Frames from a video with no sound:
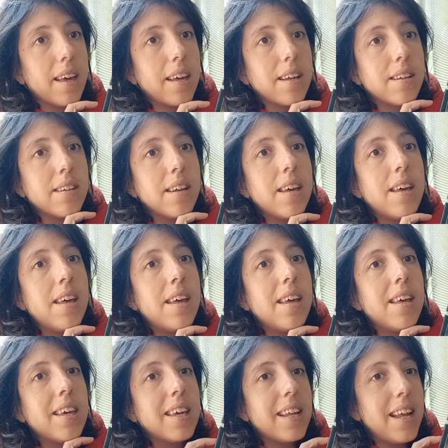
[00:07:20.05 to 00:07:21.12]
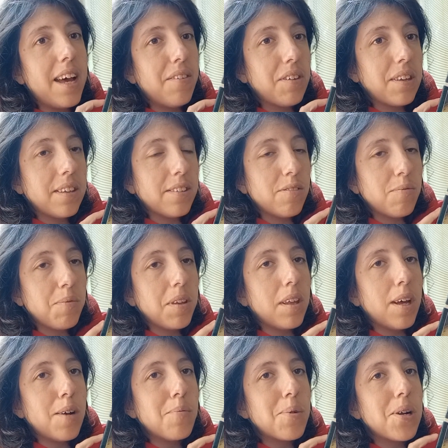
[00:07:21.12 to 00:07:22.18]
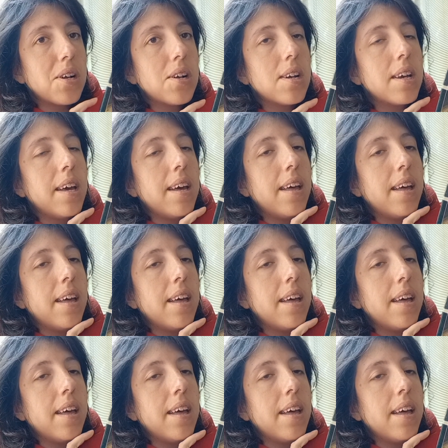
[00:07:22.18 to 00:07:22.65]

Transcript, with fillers: and in having this from the library,